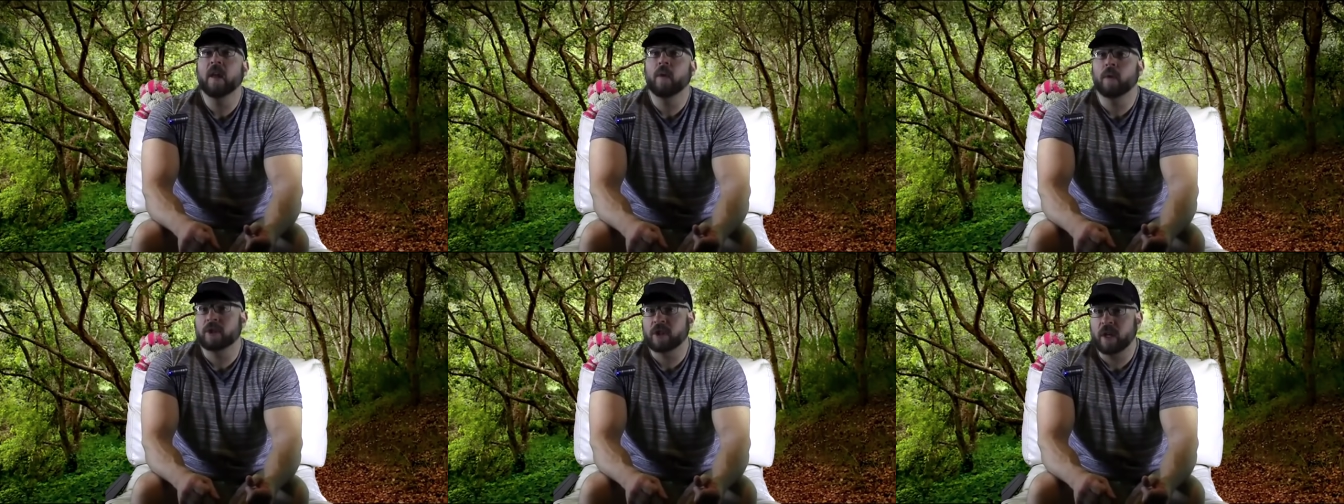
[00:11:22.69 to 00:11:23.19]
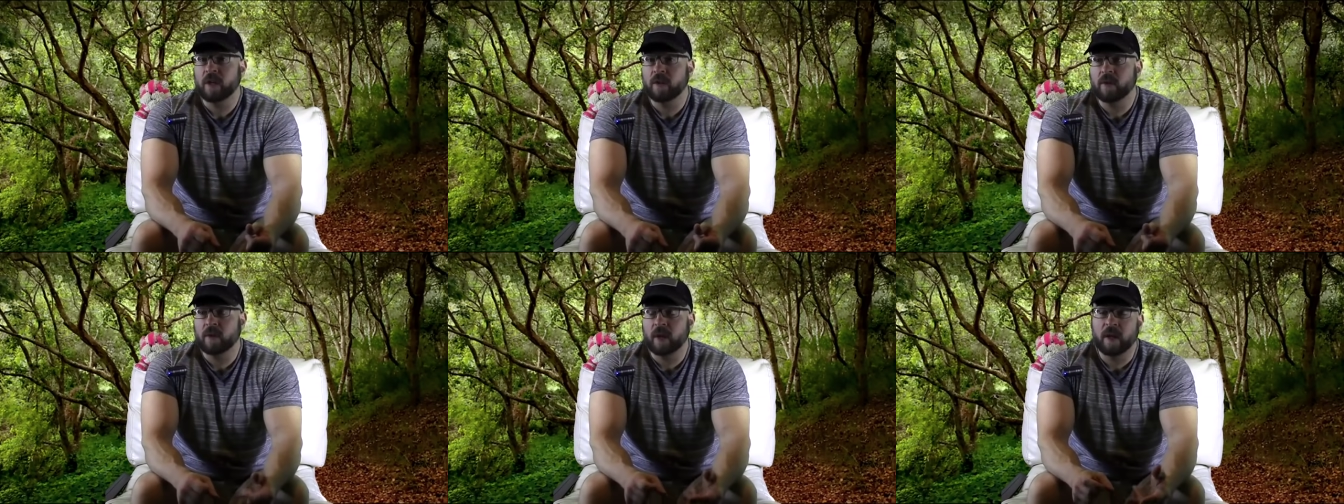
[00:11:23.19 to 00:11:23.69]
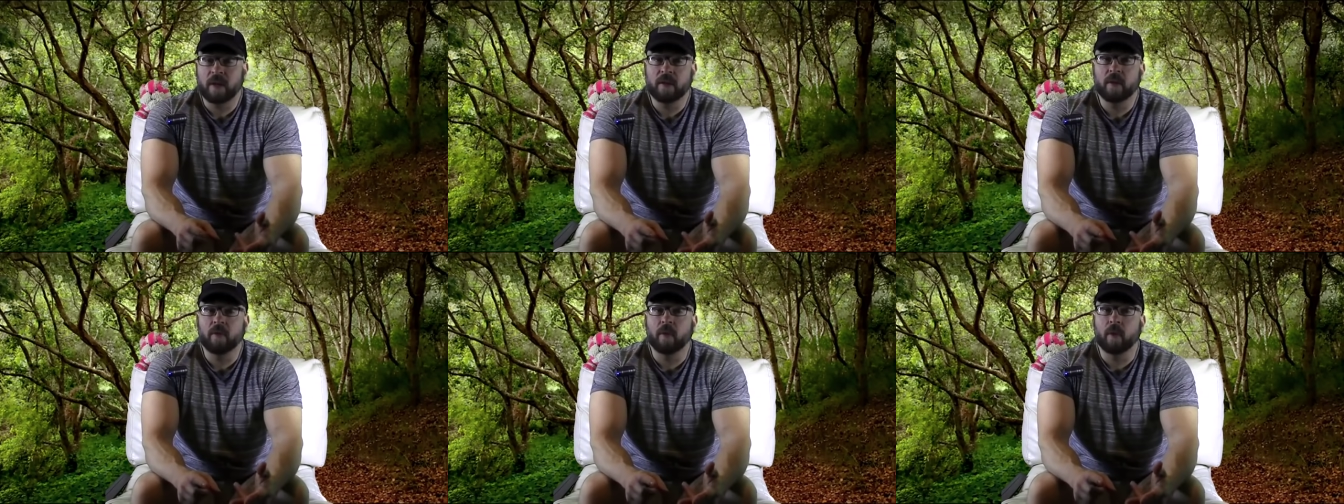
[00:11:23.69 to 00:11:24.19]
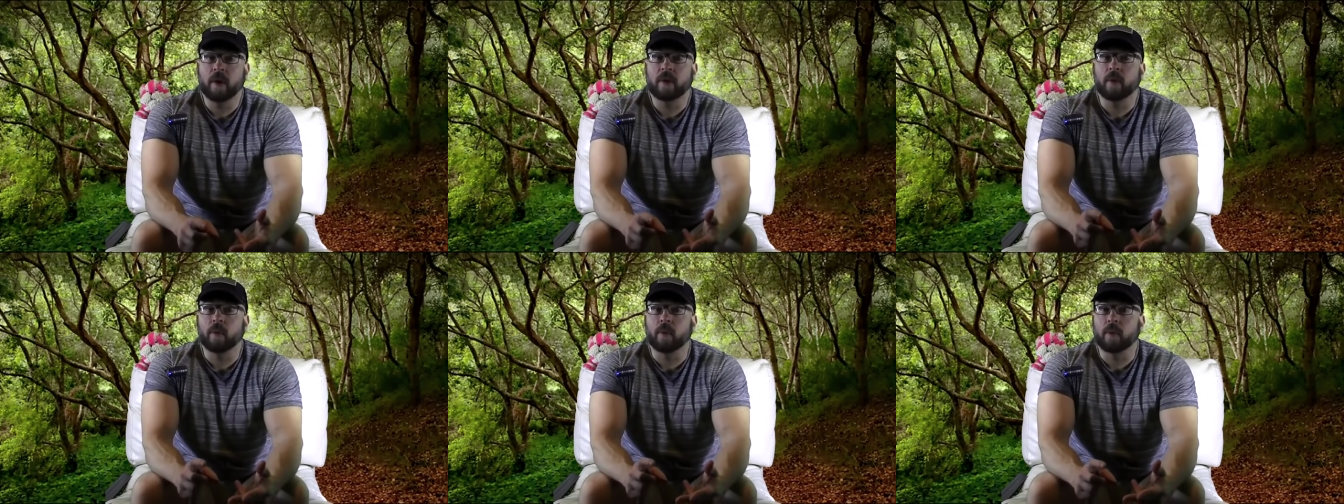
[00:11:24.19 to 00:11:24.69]
which I do, and I need to avoid
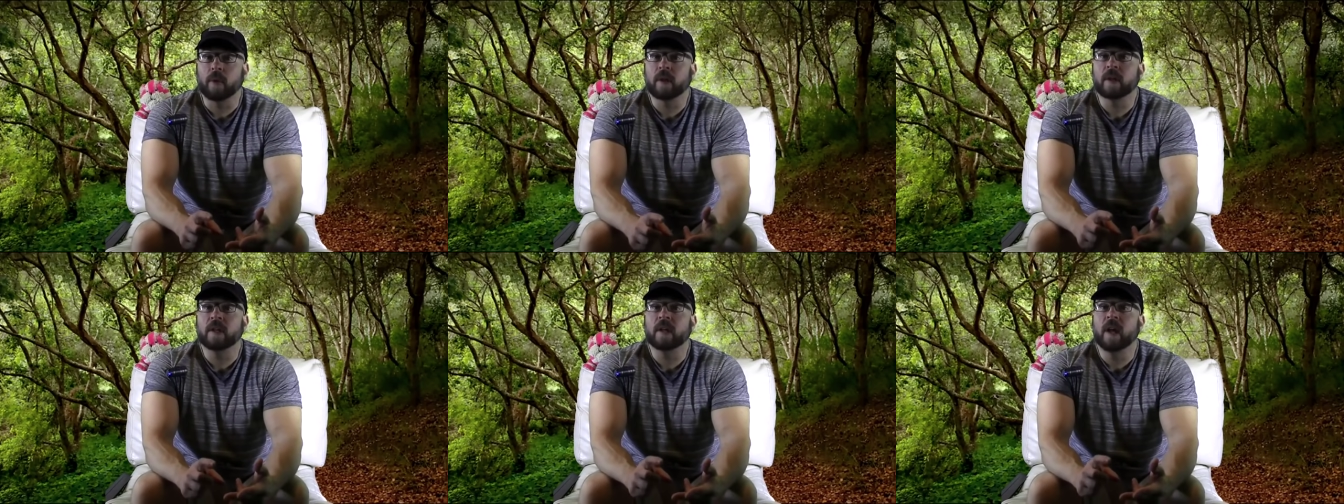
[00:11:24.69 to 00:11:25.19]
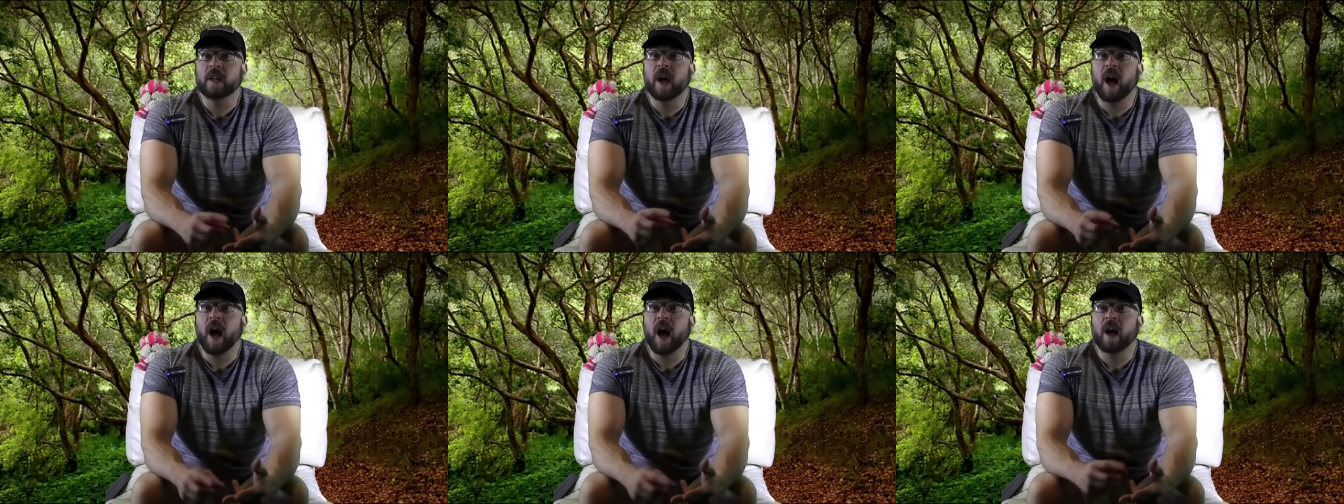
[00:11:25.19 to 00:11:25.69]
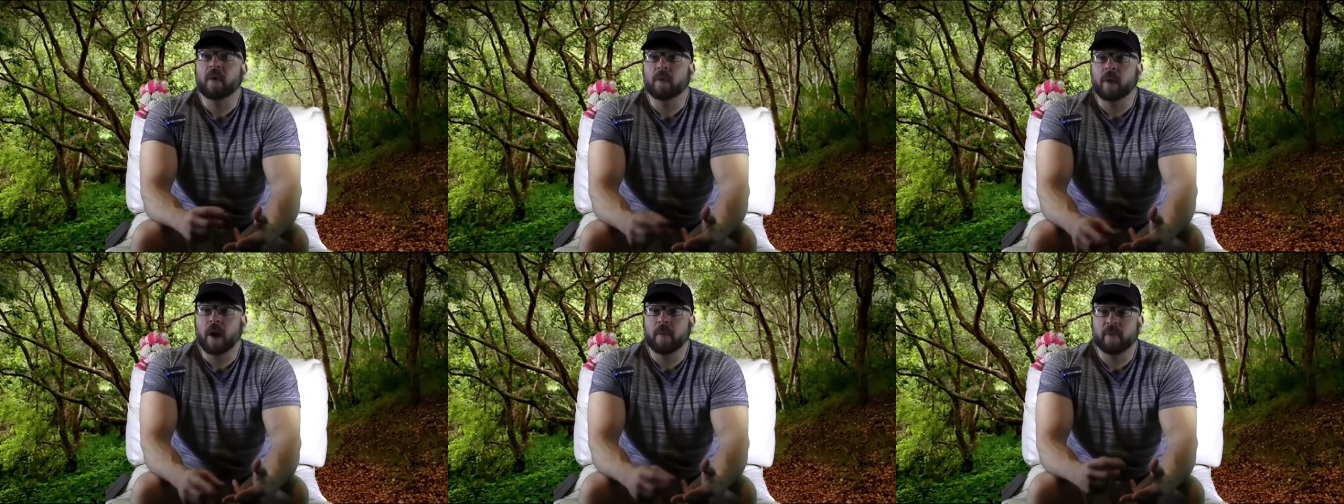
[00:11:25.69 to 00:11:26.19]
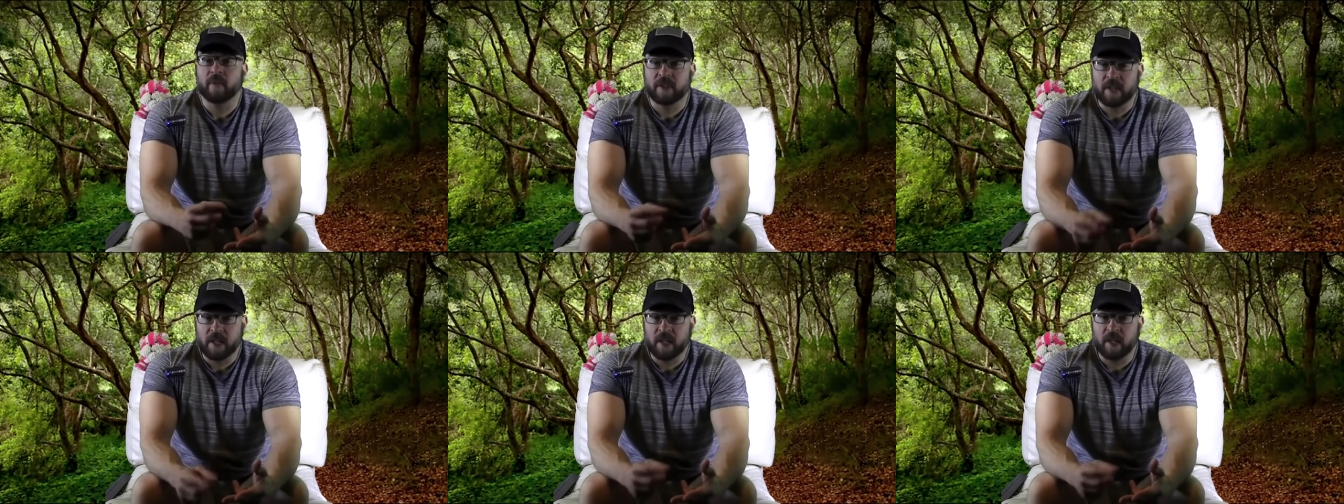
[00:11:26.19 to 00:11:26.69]
the really high rep
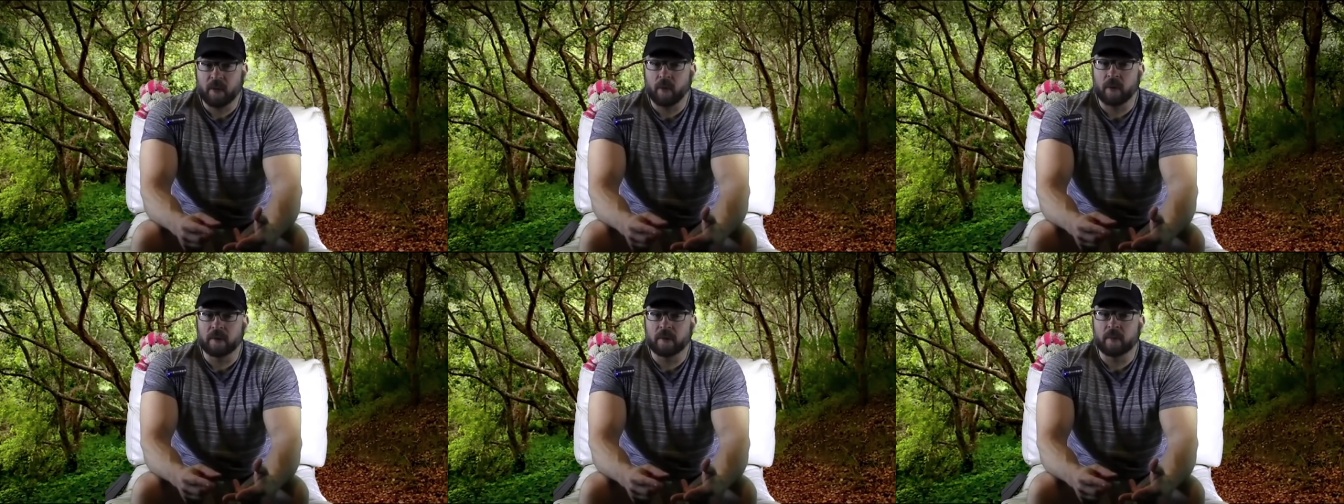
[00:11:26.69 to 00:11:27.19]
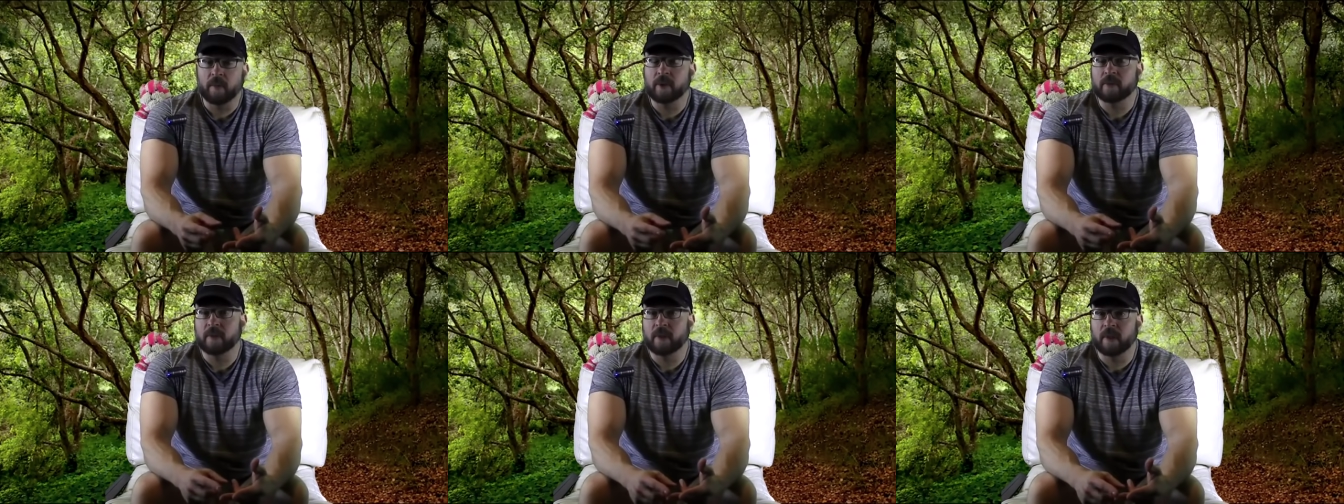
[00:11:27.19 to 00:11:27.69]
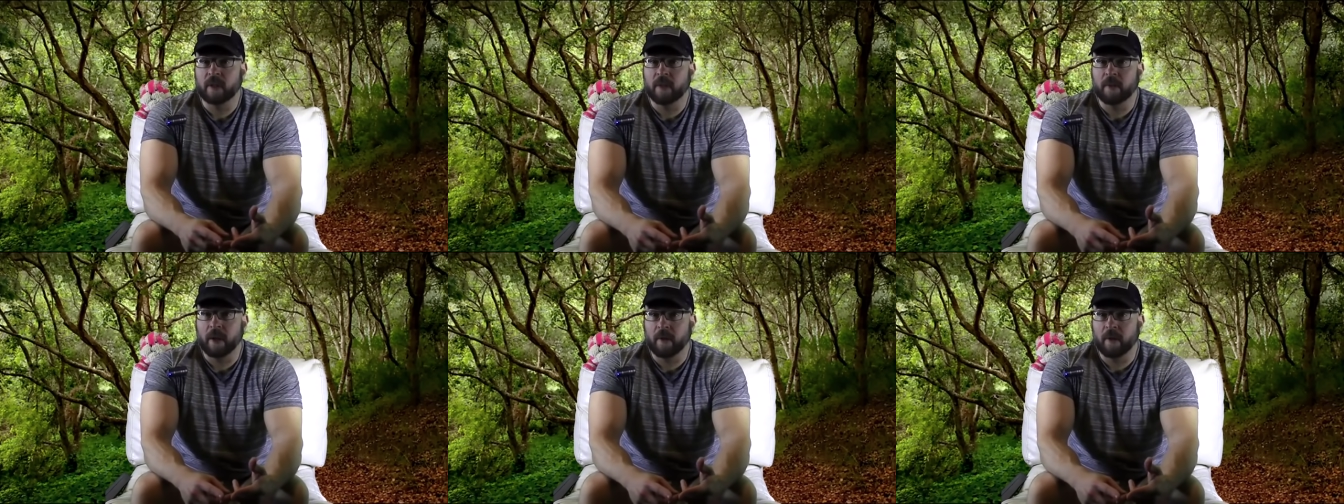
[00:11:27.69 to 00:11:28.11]
fatiguing ones that push me to the limit.